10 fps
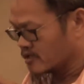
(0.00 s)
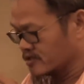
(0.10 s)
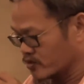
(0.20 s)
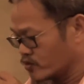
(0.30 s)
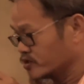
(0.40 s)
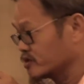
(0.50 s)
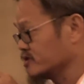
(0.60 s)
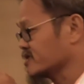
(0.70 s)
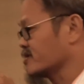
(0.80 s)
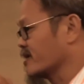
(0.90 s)
The question
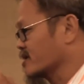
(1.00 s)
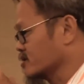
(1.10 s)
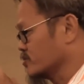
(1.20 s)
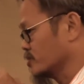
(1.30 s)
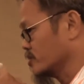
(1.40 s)
is directed to